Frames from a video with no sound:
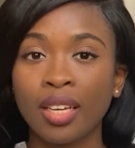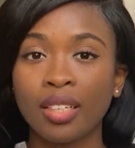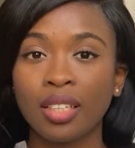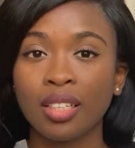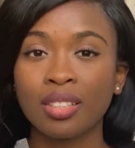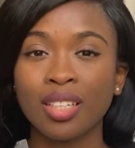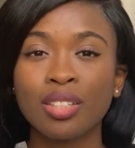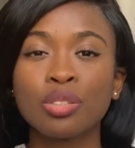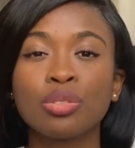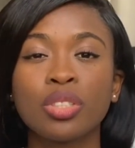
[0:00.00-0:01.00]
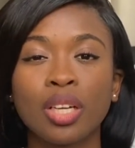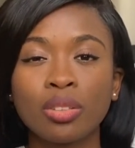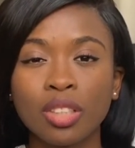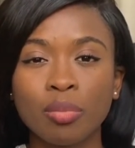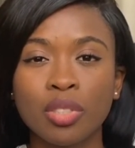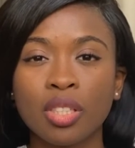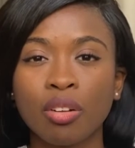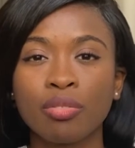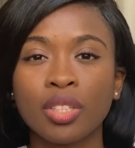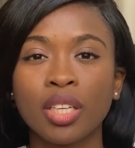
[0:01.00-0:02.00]
they start to doubt
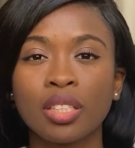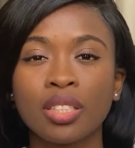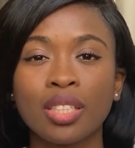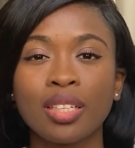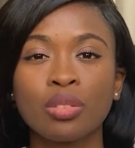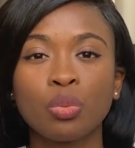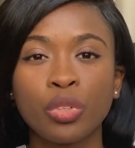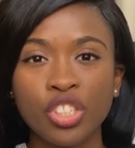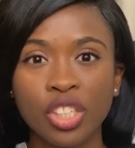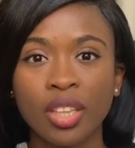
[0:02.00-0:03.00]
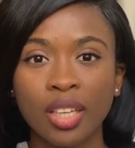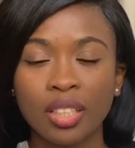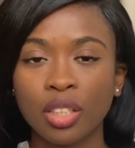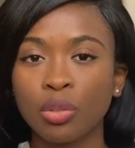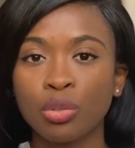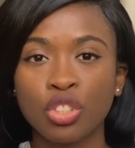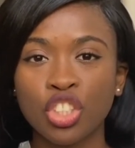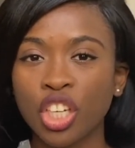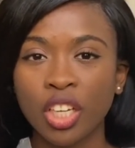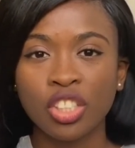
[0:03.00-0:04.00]
themselves and start wishing that they could
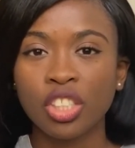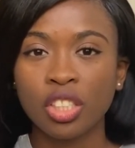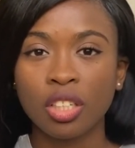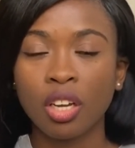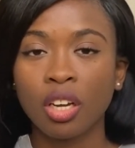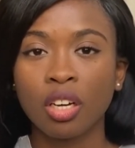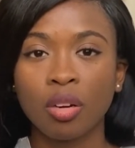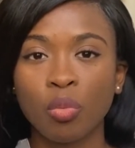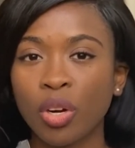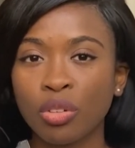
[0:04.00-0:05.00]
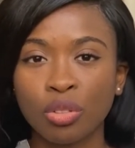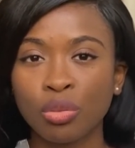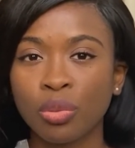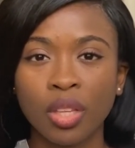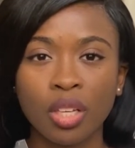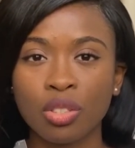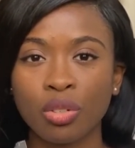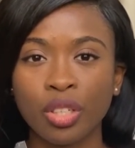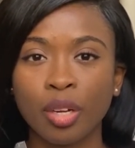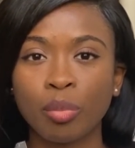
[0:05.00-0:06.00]
change one or two things on
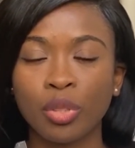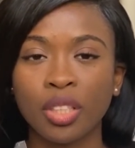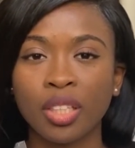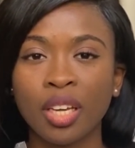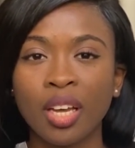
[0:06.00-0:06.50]
their body.